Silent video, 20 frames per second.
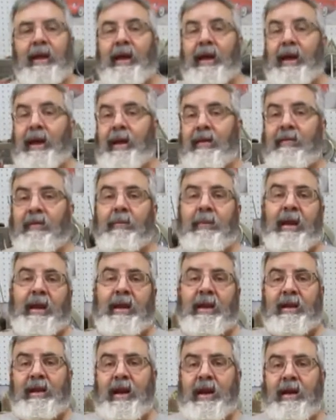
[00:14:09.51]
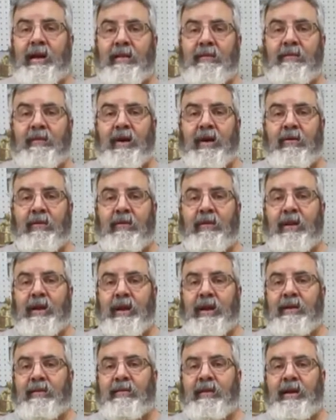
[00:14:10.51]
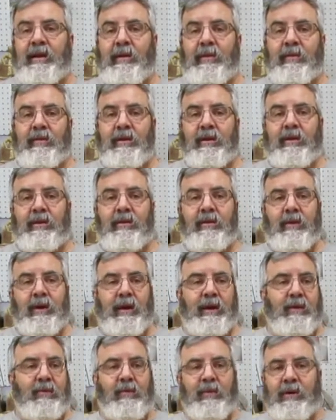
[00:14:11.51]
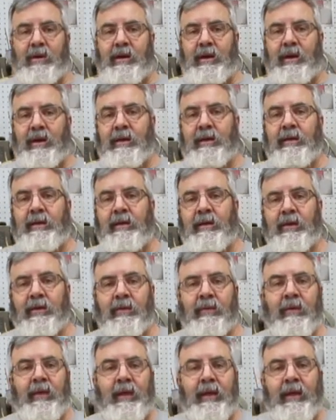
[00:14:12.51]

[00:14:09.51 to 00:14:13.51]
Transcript: I never made it down to the foundry like I said I was going to do. I didn't want to, you know,